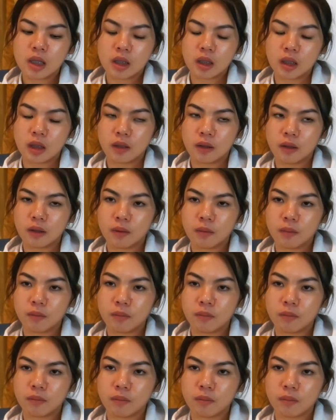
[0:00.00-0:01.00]
Did you tell her
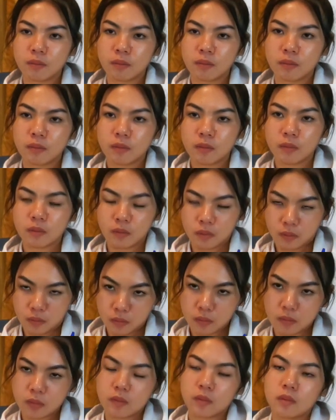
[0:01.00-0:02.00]
that? Did you say
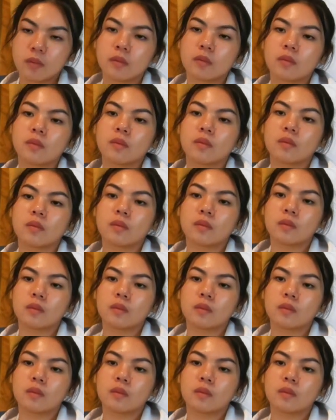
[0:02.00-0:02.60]
Europe?